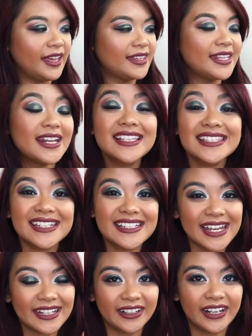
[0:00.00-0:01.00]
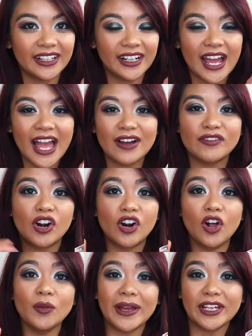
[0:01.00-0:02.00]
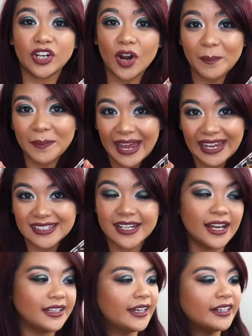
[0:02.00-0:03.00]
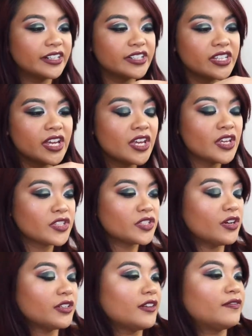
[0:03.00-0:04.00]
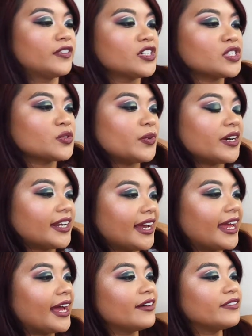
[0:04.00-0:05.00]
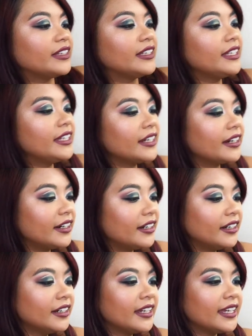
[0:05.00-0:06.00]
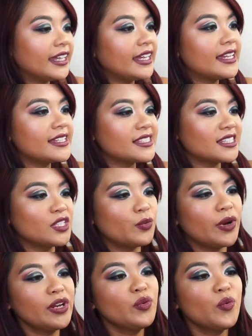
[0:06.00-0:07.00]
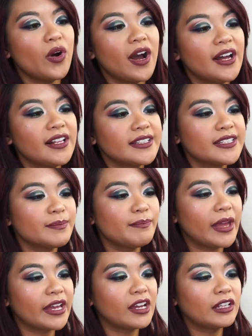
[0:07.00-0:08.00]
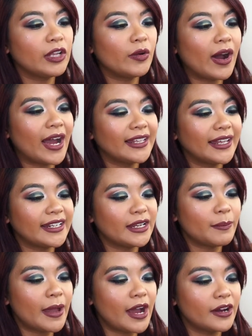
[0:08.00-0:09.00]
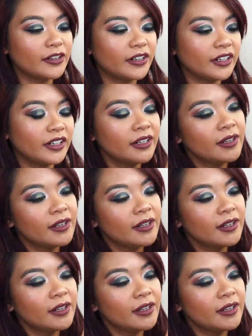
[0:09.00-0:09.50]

And the next container here I have are all my compact highlighters. So the first one I have in here is the Wet n Wild Mega Glow Highlighting Powder